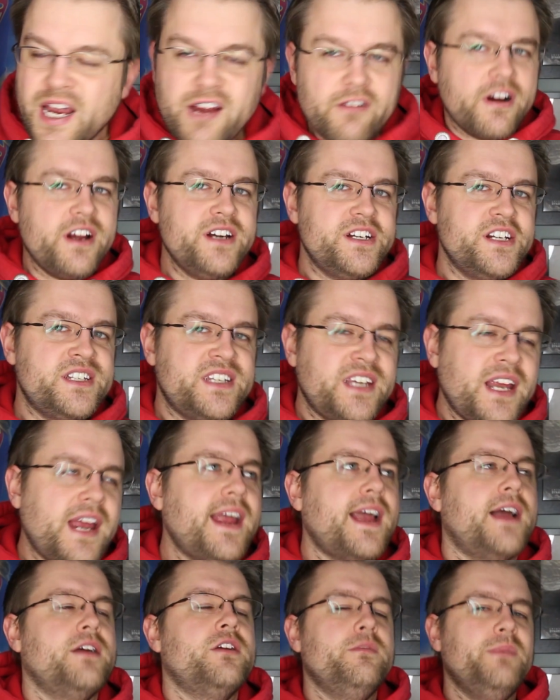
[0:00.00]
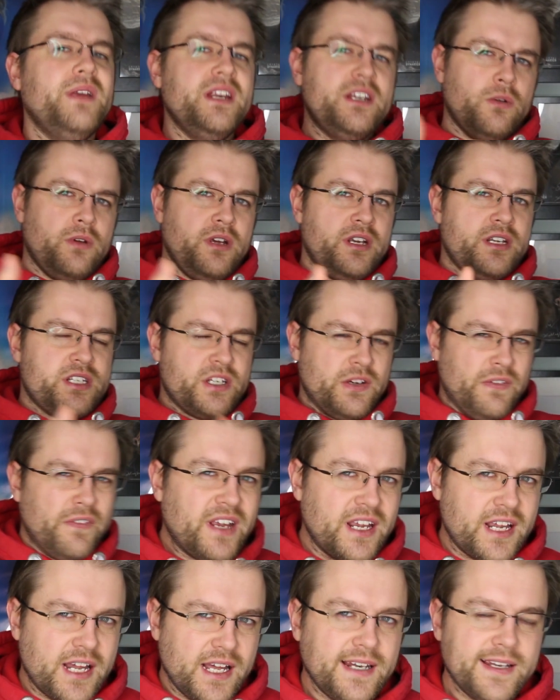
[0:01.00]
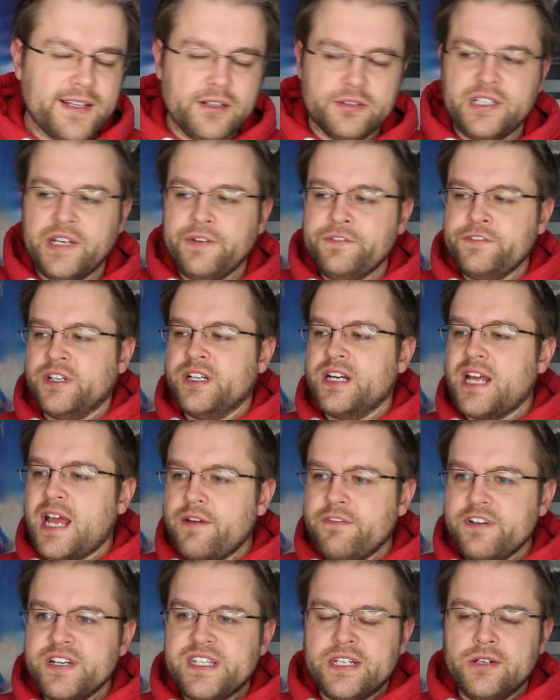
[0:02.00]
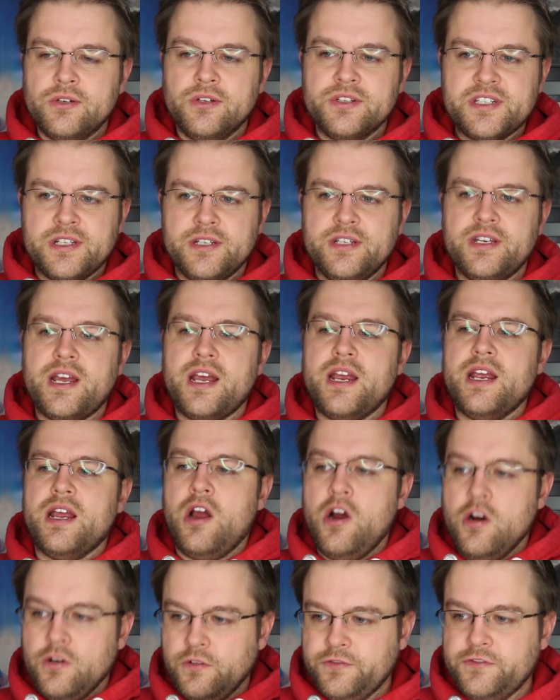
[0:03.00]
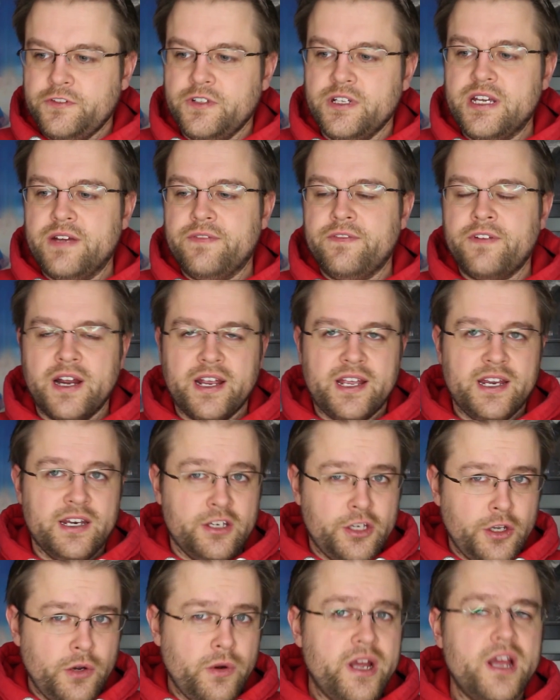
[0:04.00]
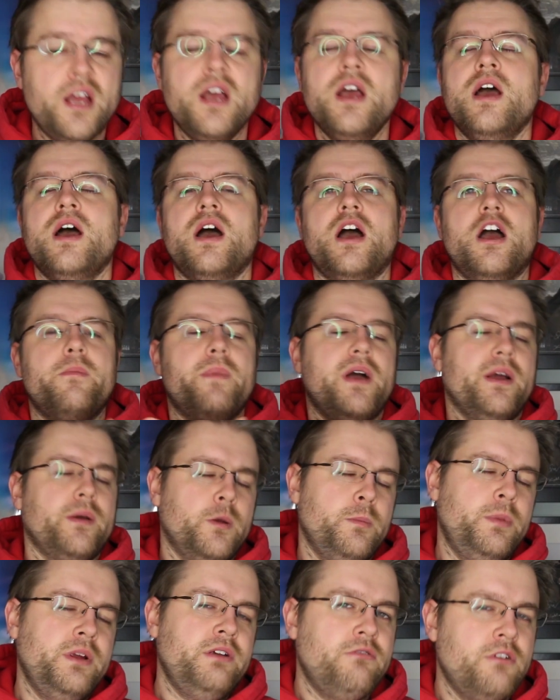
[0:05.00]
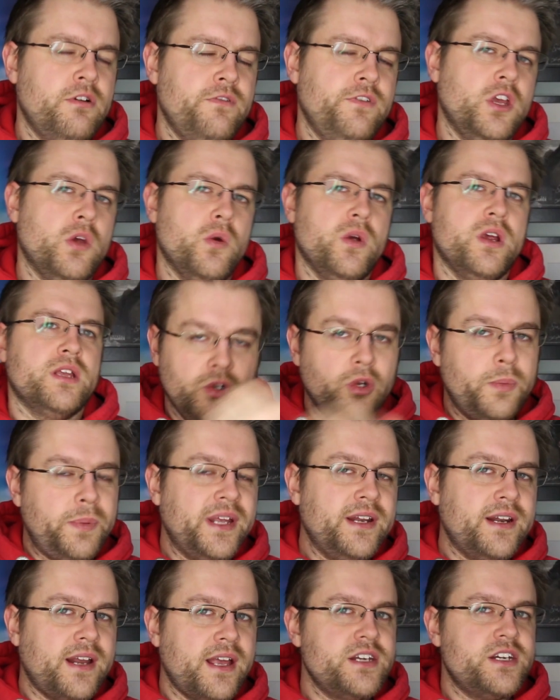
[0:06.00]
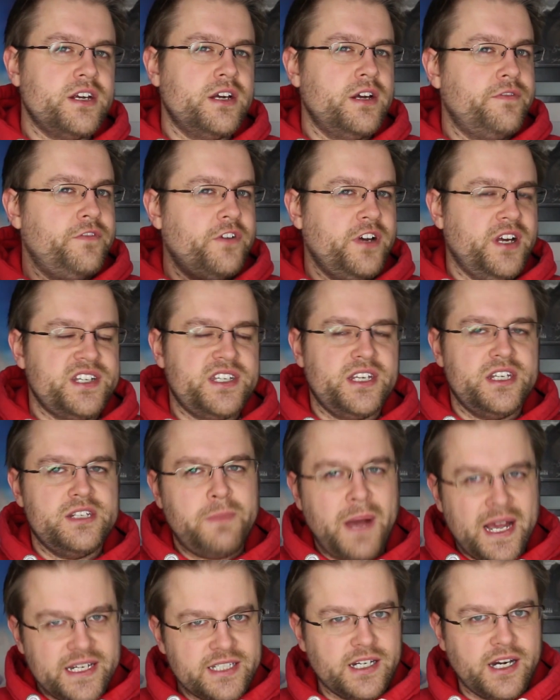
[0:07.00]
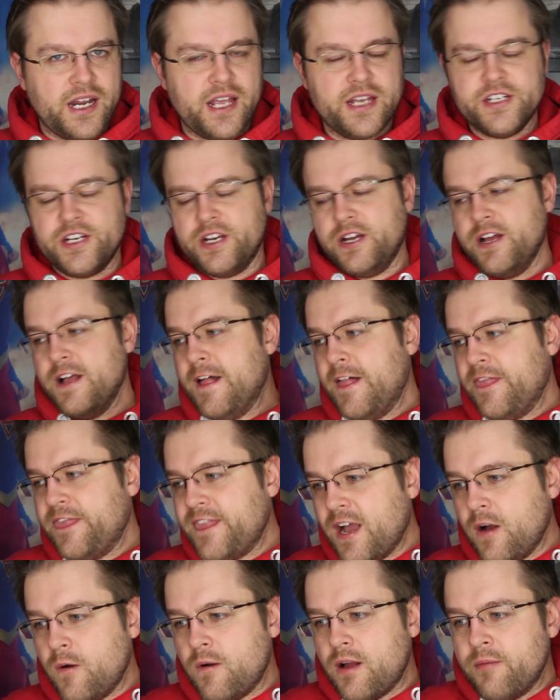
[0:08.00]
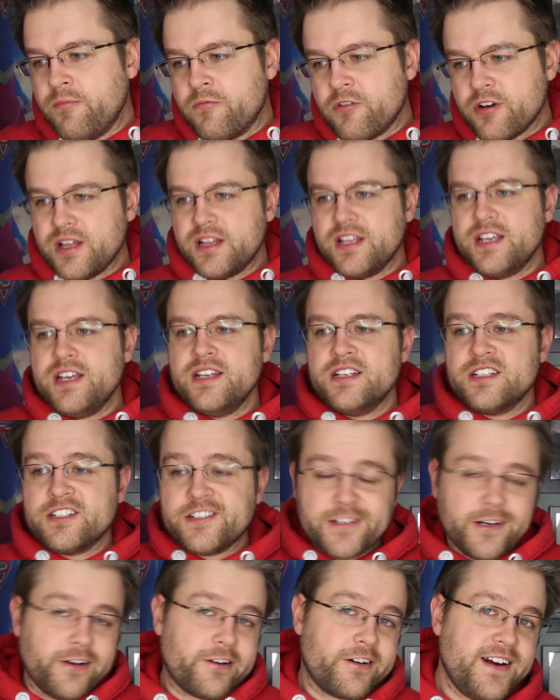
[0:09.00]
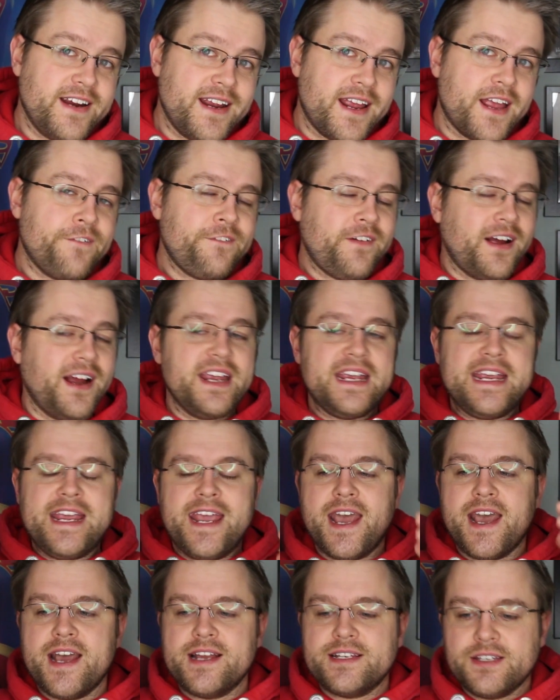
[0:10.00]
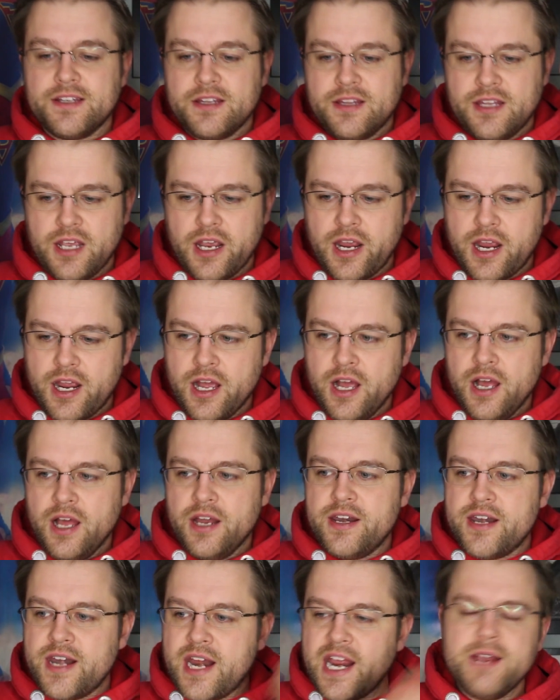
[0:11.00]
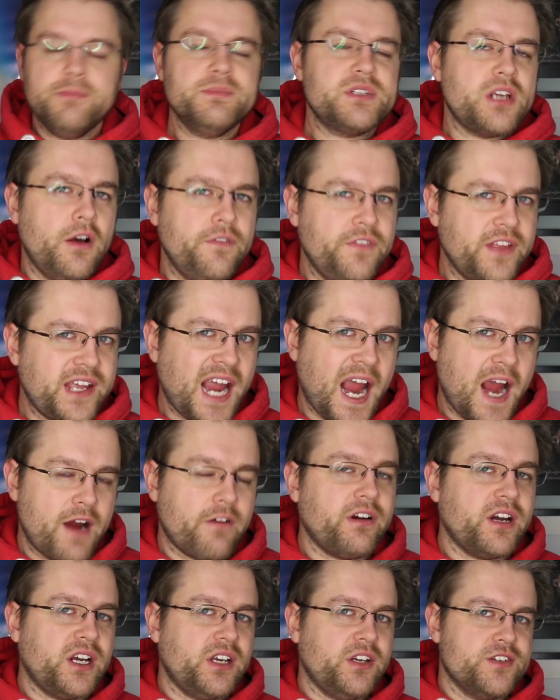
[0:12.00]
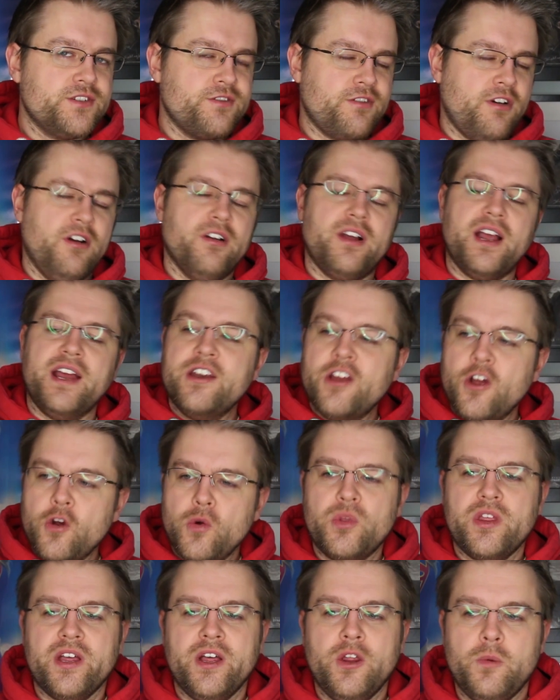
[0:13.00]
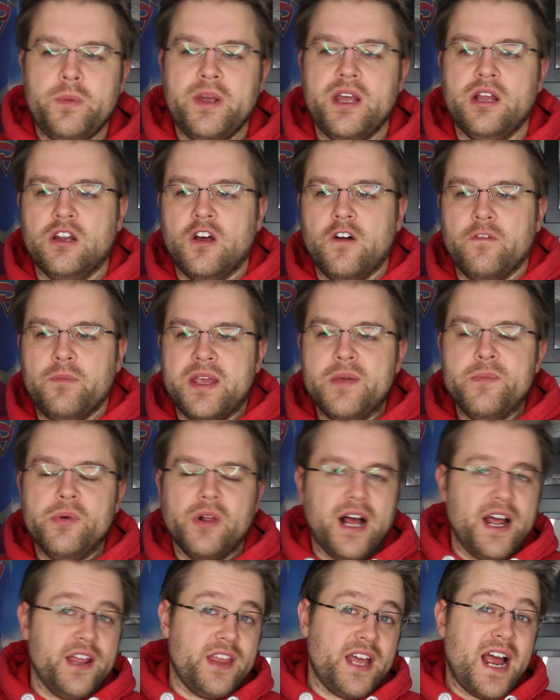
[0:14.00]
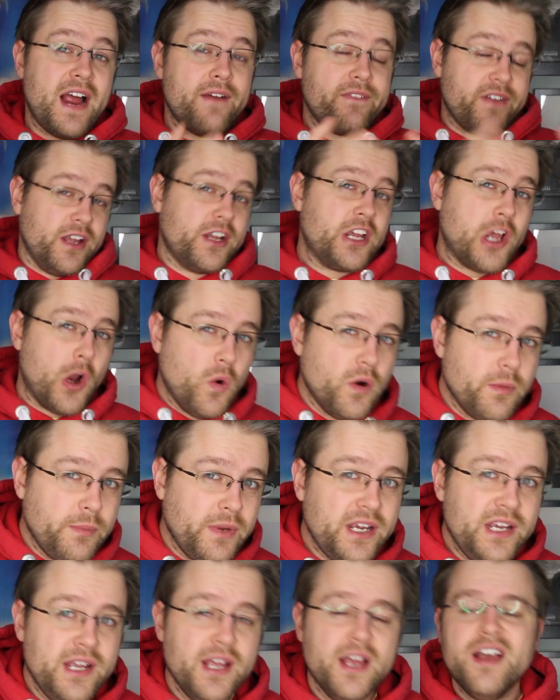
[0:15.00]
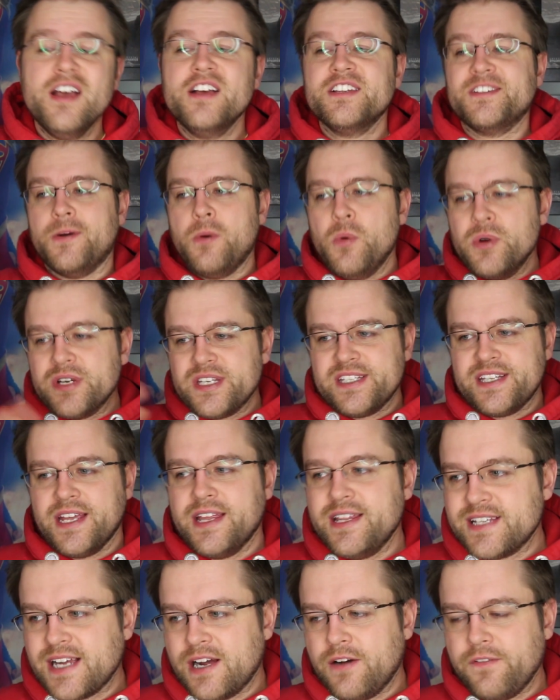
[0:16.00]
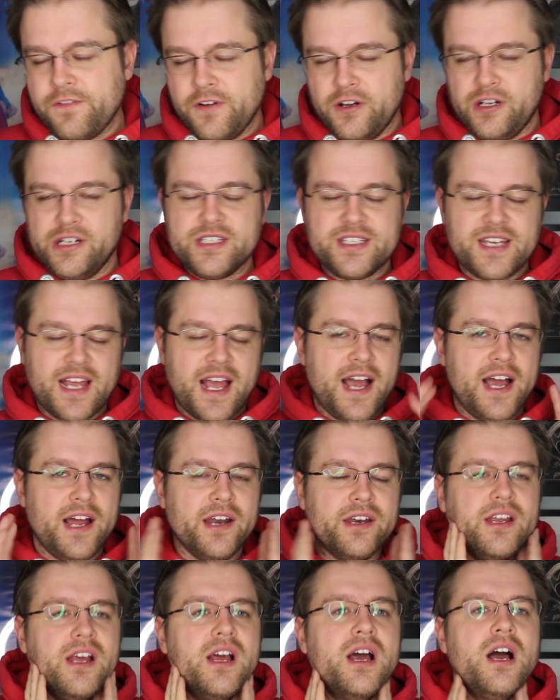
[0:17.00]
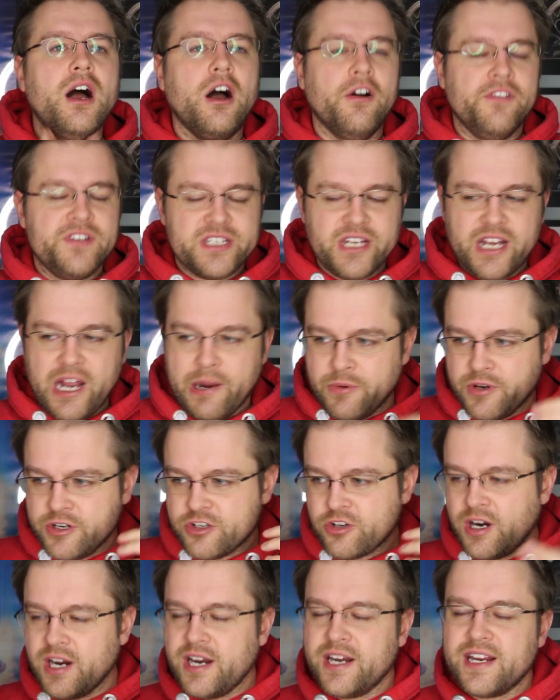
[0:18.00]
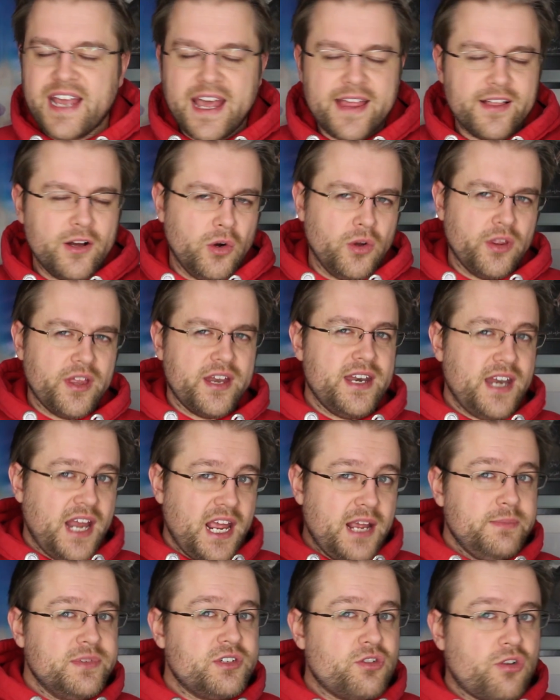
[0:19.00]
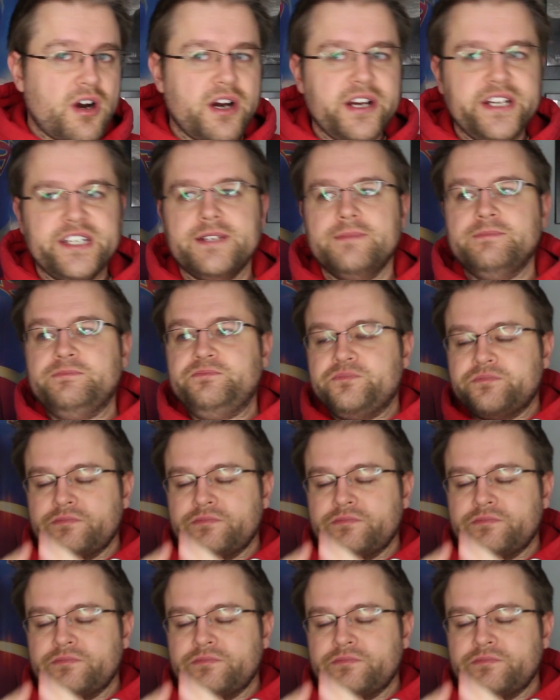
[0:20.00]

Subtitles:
Hey Rangers, today I'm going to be doing something a little different. Every single Sunday, hopefully if I can do it, I'm going to be reviewing Lupinranger versus Patranger. Now, I'm really sorry if I get the names of the characters wrong. I know that there'll be a lot of people either having a go at me, so I wanted to say this out first, and obviously I'm going to try and get all the names right.